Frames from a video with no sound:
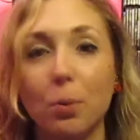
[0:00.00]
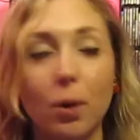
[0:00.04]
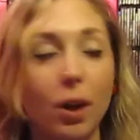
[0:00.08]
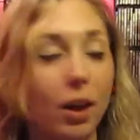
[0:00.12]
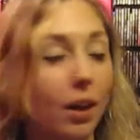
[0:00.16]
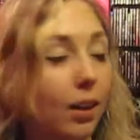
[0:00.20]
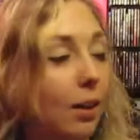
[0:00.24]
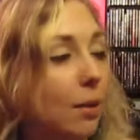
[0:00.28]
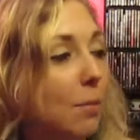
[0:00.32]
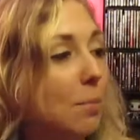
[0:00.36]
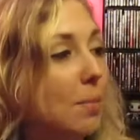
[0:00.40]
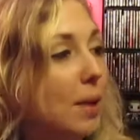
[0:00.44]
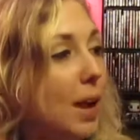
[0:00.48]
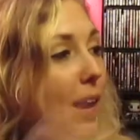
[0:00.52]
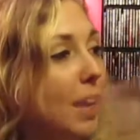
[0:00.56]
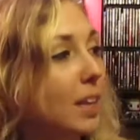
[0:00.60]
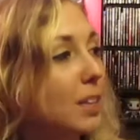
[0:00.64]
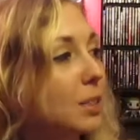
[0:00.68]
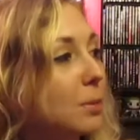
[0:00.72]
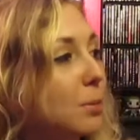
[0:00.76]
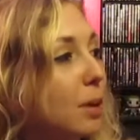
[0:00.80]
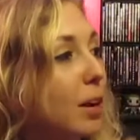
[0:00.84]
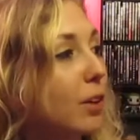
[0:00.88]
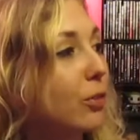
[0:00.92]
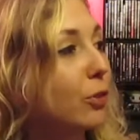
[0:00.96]
welcome back
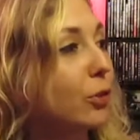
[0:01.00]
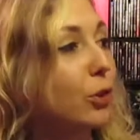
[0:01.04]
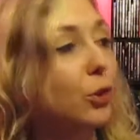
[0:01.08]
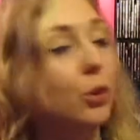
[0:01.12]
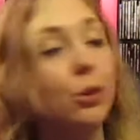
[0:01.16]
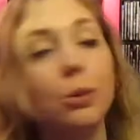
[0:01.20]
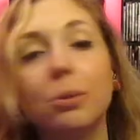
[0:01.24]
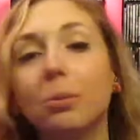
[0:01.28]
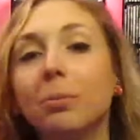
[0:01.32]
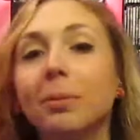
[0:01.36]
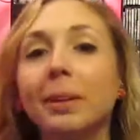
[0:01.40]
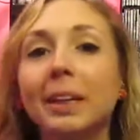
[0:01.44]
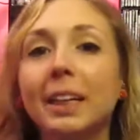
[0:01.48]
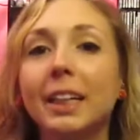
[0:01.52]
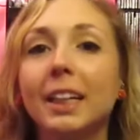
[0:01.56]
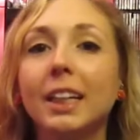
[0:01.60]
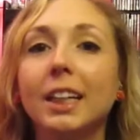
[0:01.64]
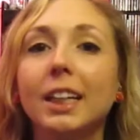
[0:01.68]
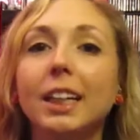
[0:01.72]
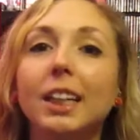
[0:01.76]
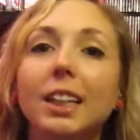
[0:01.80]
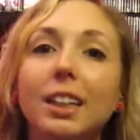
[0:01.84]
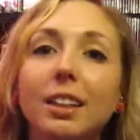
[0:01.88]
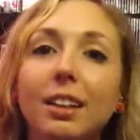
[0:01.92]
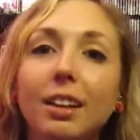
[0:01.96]
to my room.
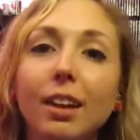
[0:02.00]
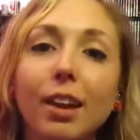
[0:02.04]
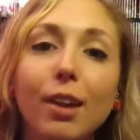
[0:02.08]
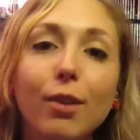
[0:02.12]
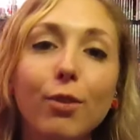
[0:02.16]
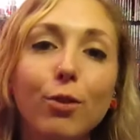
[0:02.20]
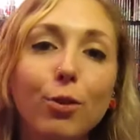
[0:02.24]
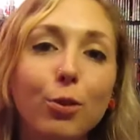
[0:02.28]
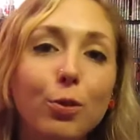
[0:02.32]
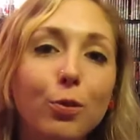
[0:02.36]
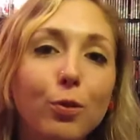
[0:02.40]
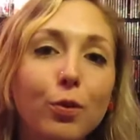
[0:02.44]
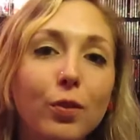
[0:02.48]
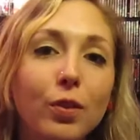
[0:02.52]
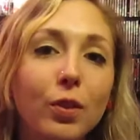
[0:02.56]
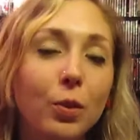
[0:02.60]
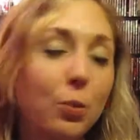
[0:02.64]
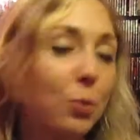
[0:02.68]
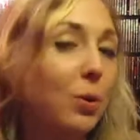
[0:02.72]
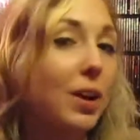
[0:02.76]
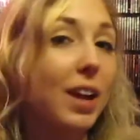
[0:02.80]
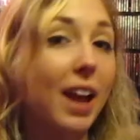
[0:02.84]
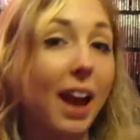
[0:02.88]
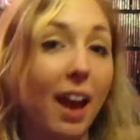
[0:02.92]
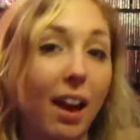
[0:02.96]
If
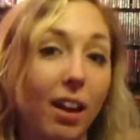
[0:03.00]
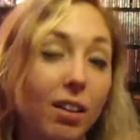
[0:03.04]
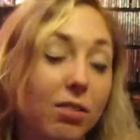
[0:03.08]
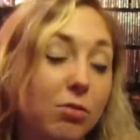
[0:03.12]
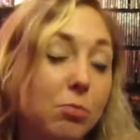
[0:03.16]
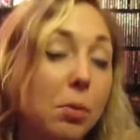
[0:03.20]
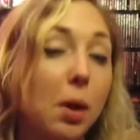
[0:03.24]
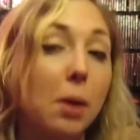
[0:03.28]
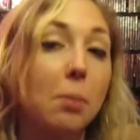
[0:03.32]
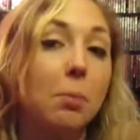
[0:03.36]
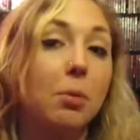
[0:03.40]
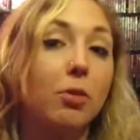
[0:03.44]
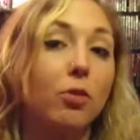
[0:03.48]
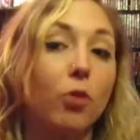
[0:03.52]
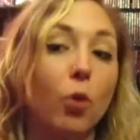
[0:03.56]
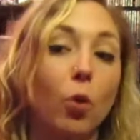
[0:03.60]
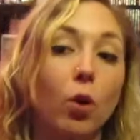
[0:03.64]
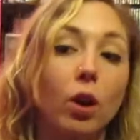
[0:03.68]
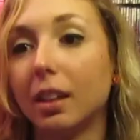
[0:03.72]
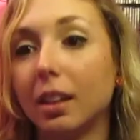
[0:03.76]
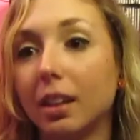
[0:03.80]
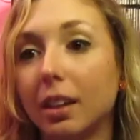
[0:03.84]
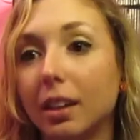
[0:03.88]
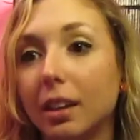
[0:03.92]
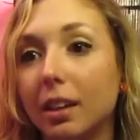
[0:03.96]
we have met
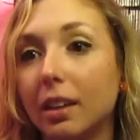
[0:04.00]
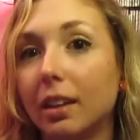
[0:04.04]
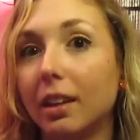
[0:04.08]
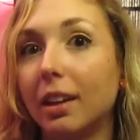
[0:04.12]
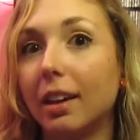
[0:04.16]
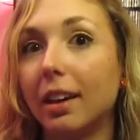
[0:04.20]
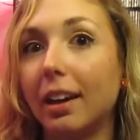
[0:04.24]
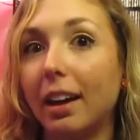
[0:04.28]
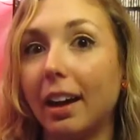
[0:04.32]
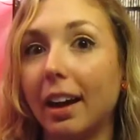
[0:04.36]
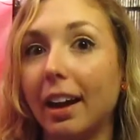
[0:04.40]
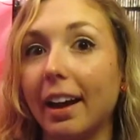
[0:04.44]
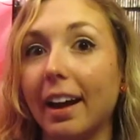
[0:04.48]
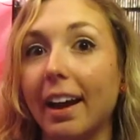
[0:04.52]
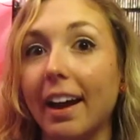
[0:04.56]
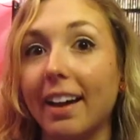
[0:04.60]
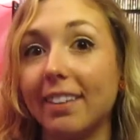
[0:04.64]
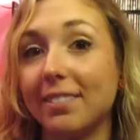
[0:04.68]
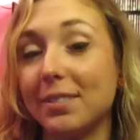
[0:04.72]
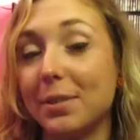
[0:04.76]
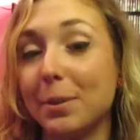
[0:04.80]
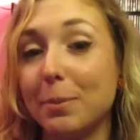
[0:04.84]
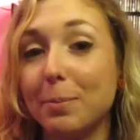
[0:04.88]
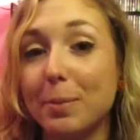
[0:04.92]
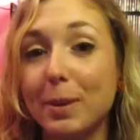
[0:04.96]
before, I
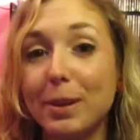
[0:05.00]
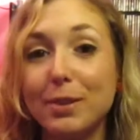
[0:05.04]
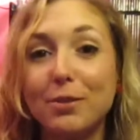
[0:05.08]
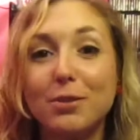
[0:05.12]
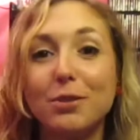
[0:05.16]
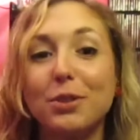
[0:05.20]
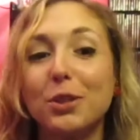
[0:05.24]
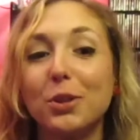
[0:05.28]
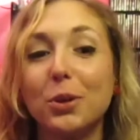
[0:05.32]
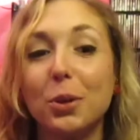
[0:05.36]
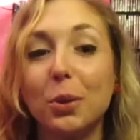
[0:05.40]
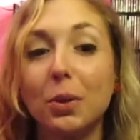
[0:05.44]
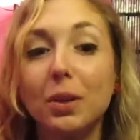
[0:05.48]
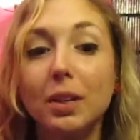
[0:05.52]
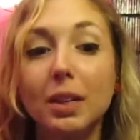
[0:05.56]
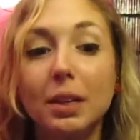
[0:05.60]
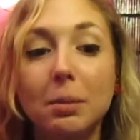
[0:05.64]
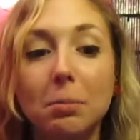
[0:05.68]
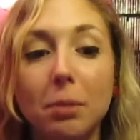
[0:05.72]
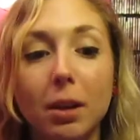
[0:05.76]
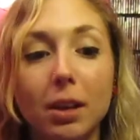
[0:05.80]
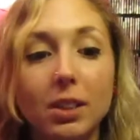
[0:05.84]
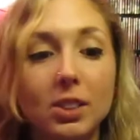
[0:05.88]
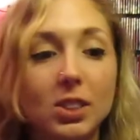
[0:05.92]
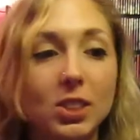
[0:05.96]
haven't been
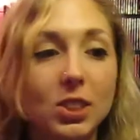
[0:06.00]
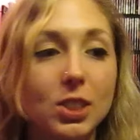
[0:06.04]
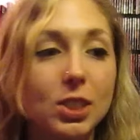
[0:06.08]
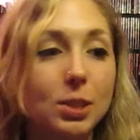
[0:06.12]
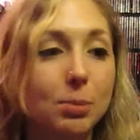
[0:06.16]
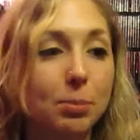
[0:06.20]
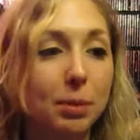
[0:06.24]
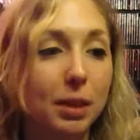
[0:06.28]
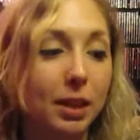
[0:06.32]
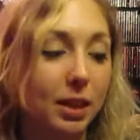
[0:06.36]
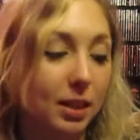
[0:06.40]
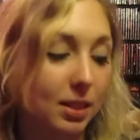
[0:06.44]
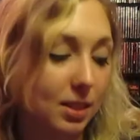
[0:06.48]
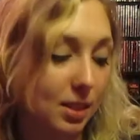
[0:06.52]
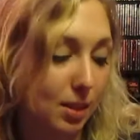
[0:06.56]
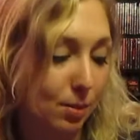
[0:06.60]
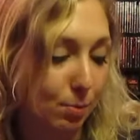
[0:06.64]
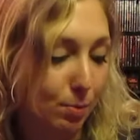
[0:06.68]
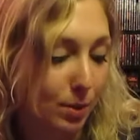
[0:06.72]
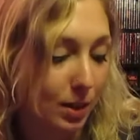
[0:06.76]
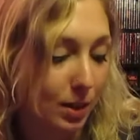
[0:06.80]
recording much because I've